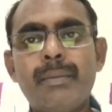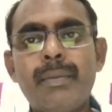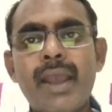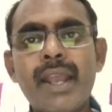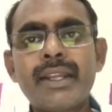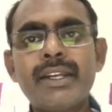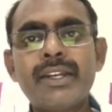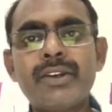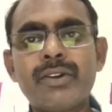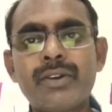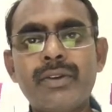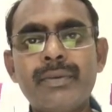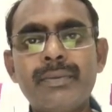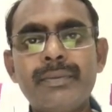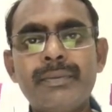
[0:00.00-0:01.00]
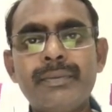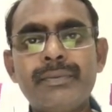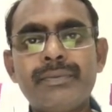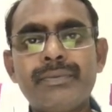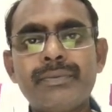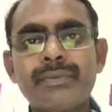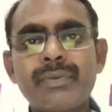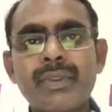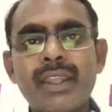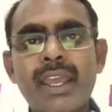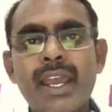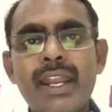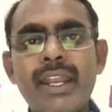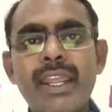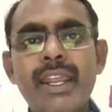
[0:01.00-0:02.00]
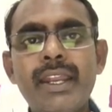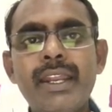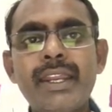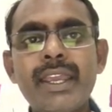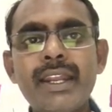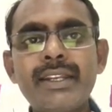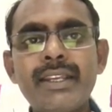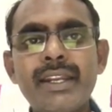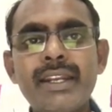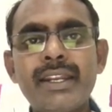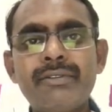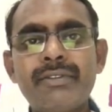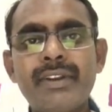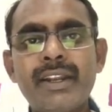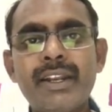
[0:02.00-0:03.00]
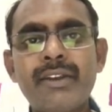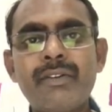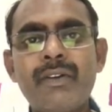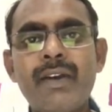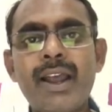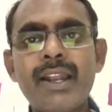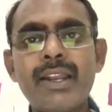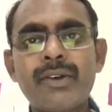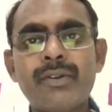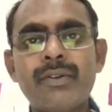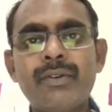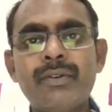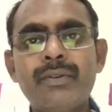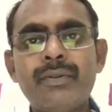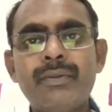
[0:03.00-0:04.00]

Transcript: magnitude and indicate a definite value.